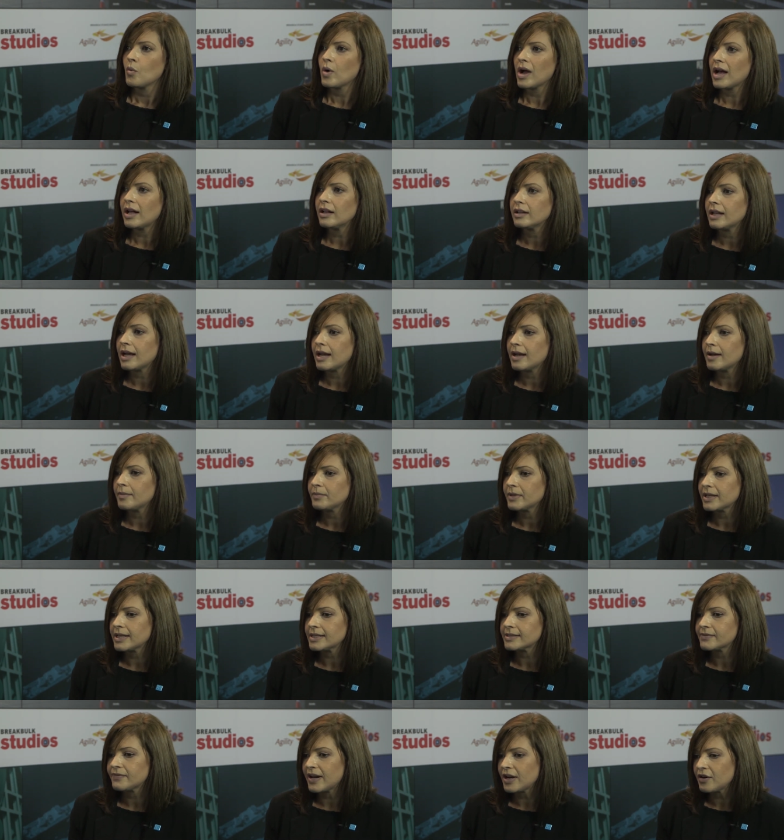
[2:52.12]
Well, um, or
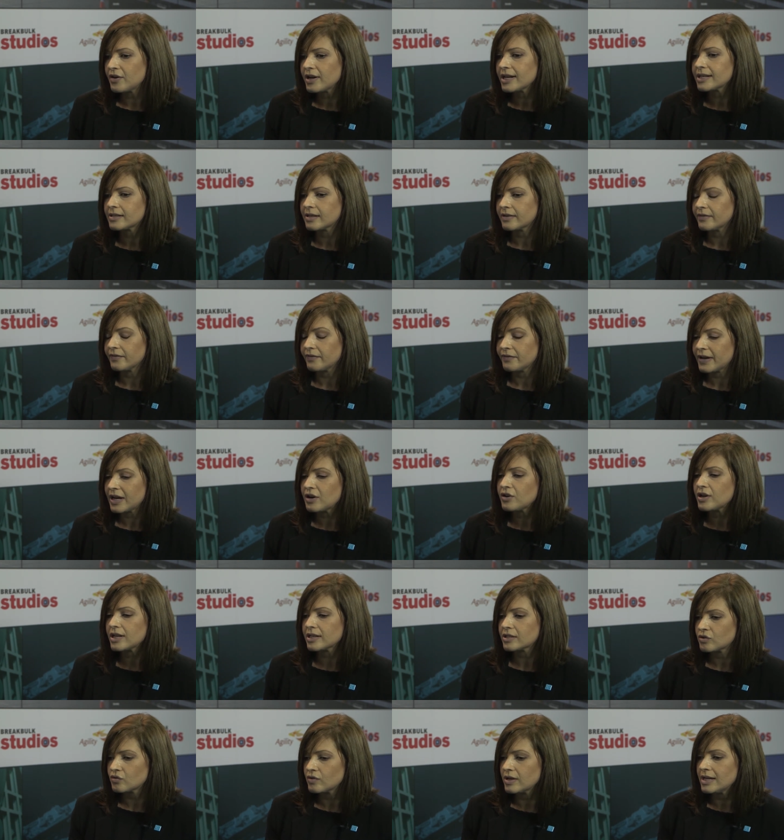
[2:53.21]
to the various, courts?
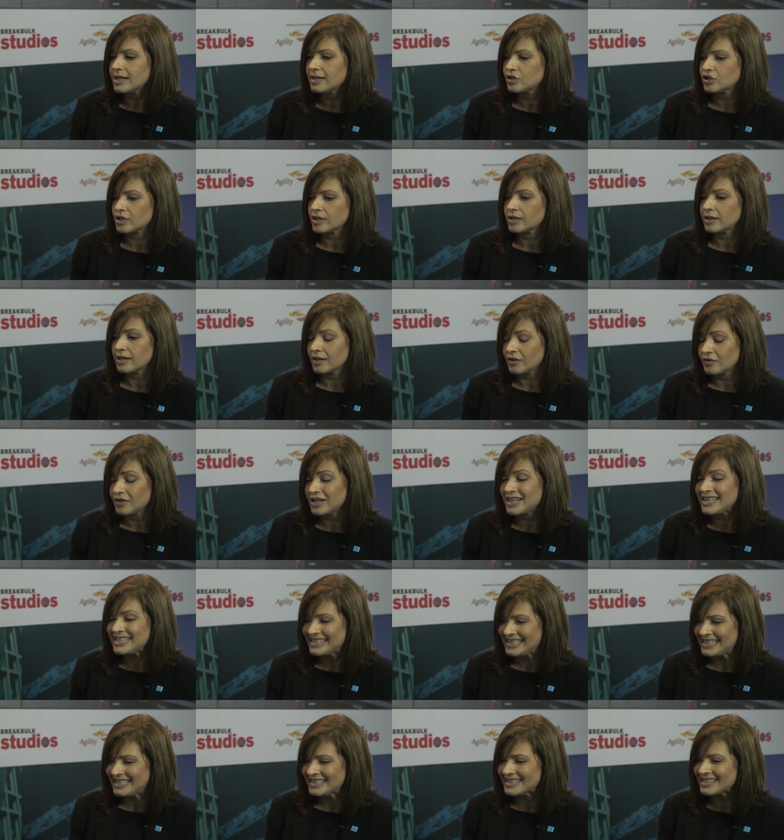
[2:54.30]
various region, uh,
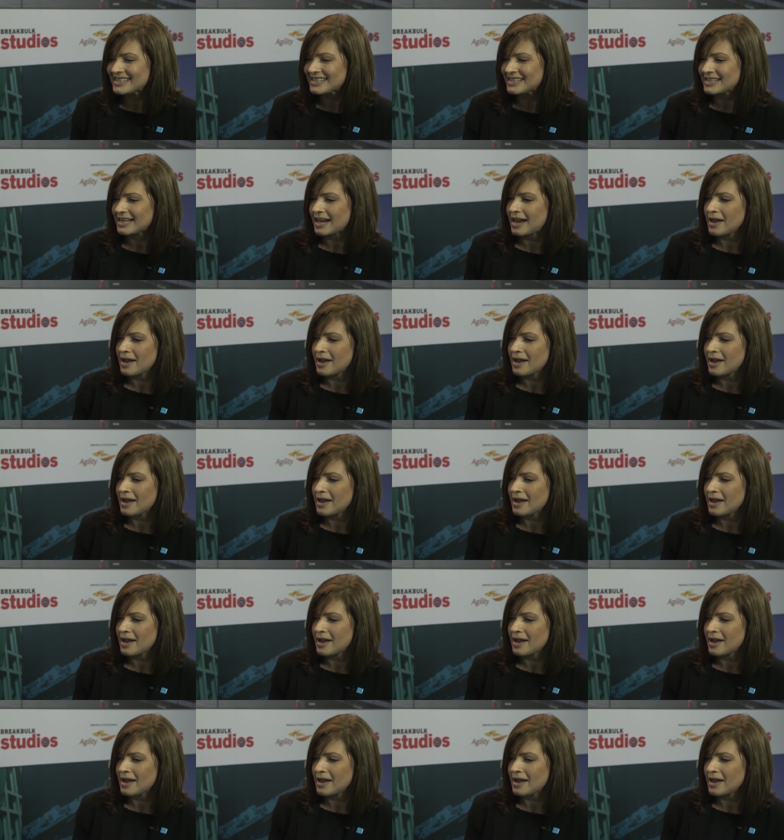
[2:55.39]
reasons.